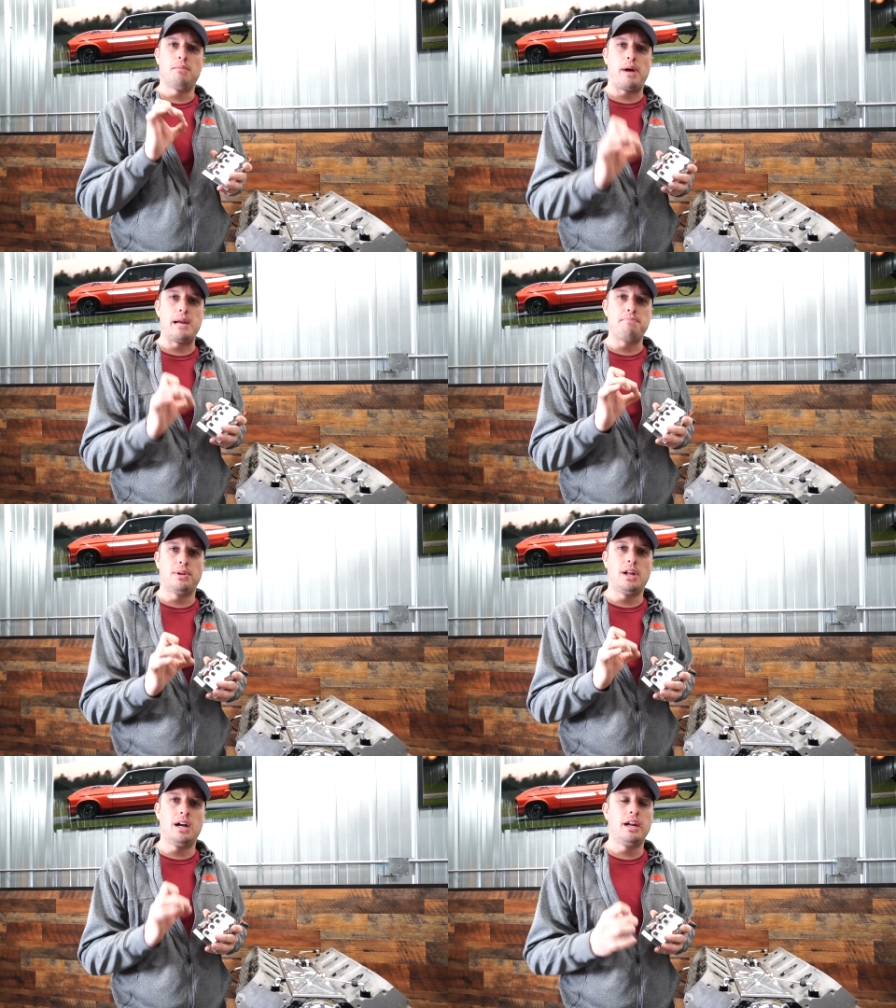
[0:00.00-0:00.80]
pipe
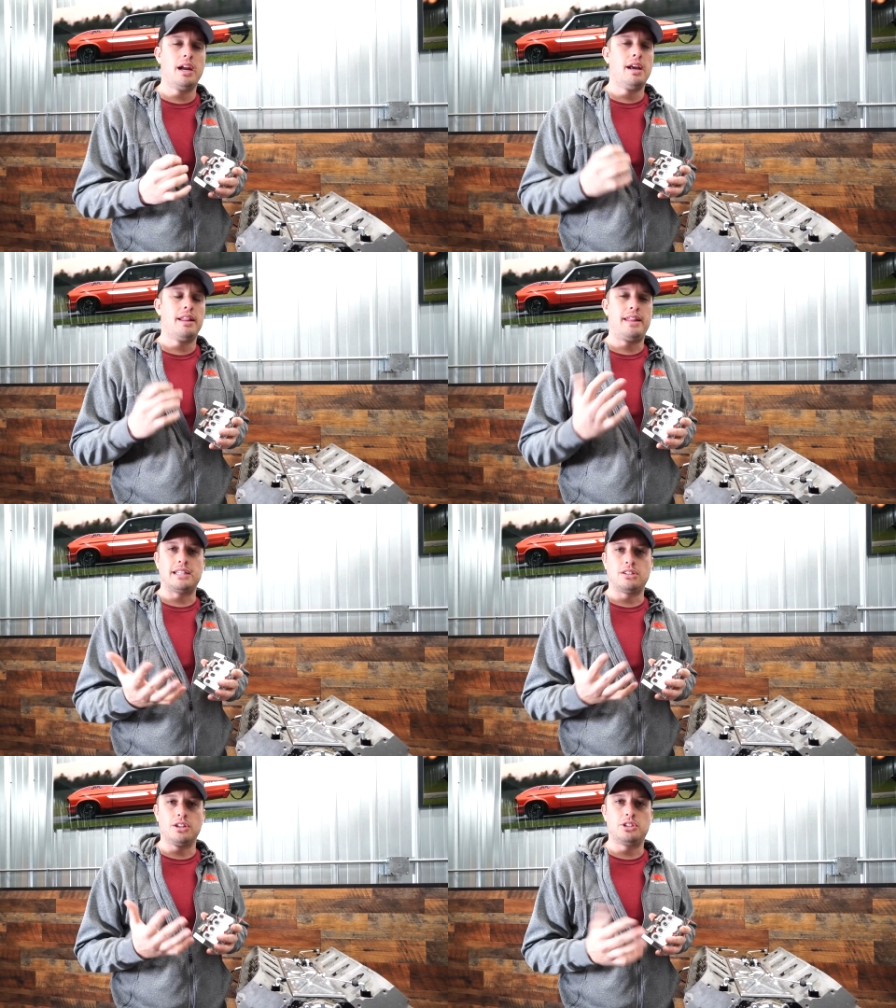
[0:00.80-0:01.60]
plug,
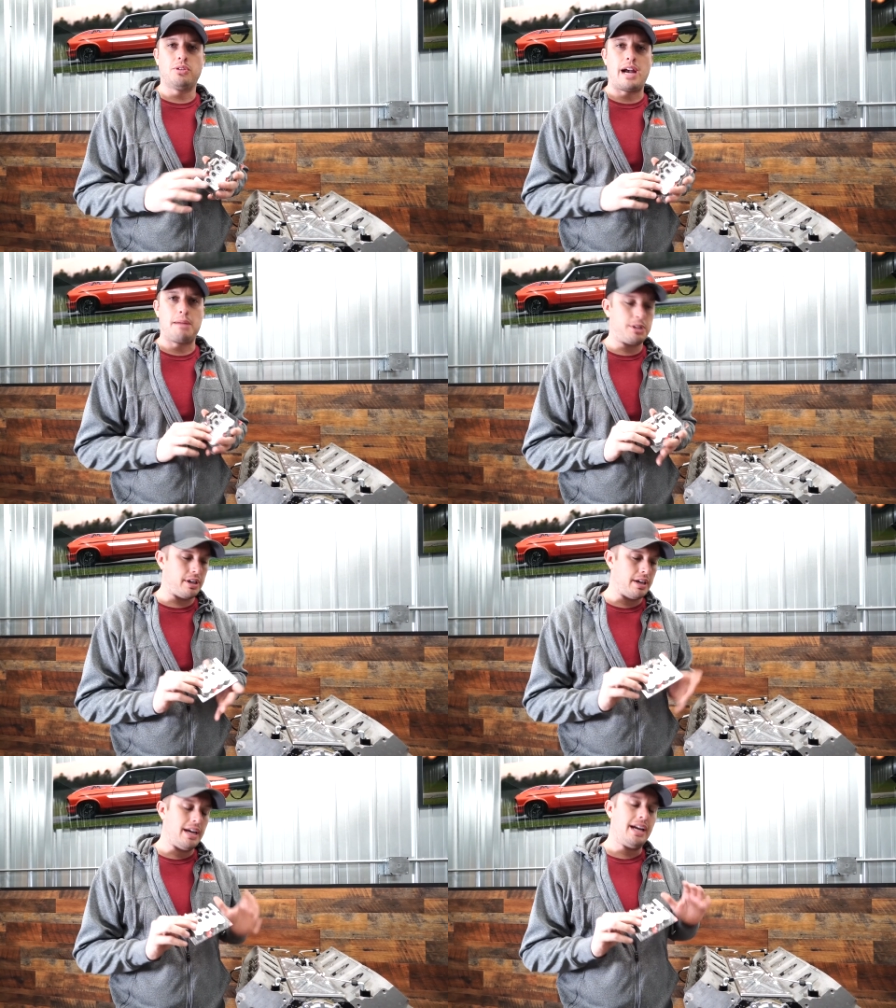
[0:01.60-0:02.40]
that's also an option.